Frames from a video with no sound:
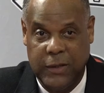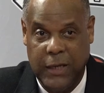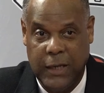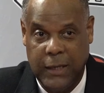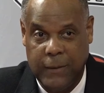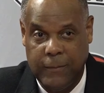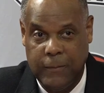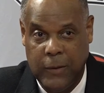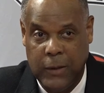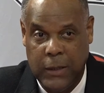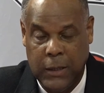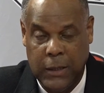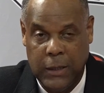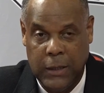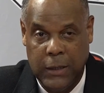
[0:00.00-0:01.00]
game,
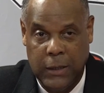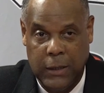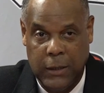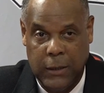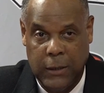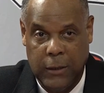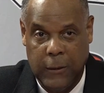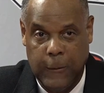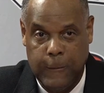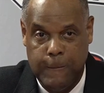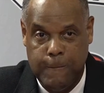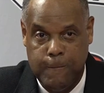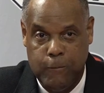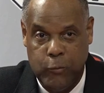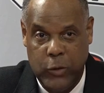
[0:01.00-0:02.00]

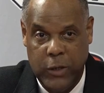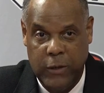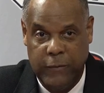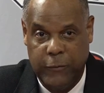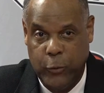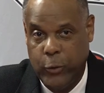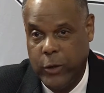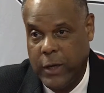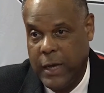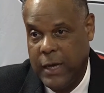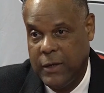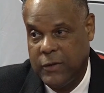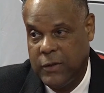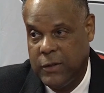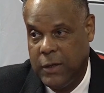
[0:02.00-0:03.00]
we have four
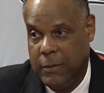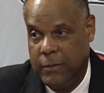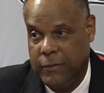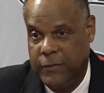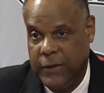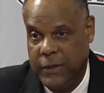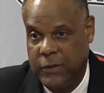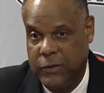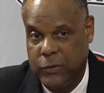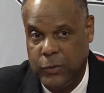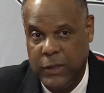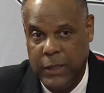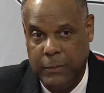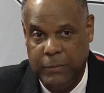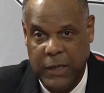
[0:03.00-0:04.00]
guys in double figures.
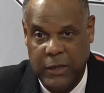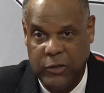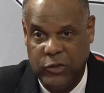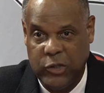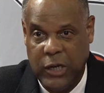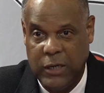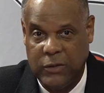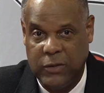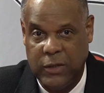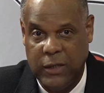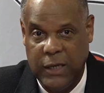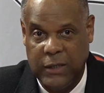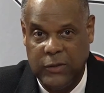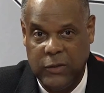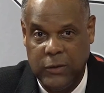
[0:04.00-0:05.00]
We have better shot
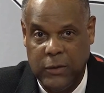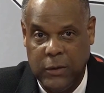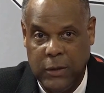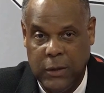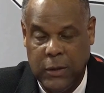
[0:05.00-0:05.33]
selection.